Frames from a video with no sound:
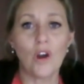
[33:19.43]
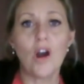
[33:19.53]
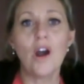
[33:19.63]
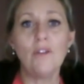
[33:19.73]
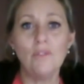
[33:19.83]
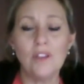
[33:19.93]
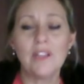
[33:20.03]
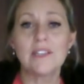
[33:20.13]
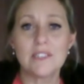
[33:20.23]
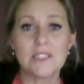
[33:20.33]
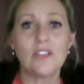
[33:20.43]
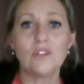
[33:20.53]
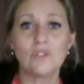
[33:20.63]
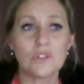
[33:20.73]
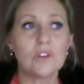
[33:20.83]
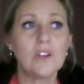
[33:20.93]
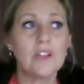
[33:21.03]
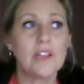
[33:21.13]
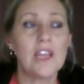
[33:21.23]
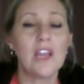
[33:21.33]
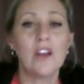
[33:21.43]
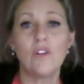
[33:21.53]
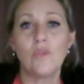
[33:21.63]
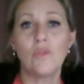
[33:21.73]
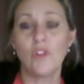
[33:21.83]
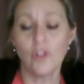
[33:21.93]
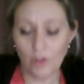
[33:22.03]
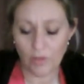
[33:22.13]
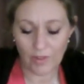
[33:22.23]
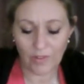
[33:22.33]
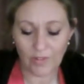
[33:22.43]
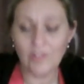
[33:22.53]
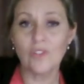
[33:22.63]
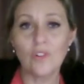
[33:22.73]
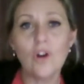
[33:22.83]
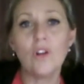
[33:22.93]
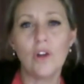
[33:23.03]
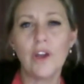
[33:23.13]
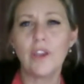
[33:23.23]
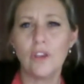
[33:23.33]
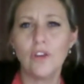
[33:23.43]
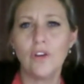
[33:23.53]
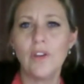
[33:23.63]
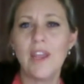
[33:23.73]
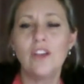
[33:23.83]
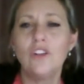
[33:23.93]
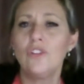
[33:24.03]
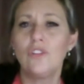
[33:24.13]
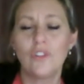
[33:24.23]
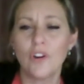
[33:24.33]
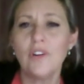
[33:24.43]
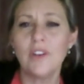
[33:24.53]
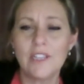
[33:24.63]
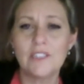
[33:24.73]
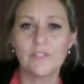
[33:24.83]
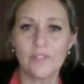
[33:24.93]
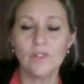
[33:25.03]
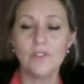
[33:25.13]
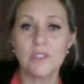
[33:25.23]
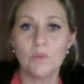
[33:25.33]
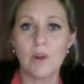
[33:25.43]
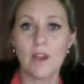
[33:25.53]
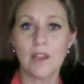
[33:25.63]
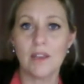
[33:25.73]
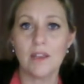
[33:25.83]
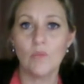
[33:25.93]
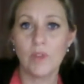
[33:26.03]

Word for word: I really can see you're struggling and you know this is not like you and you don't need to feel this way.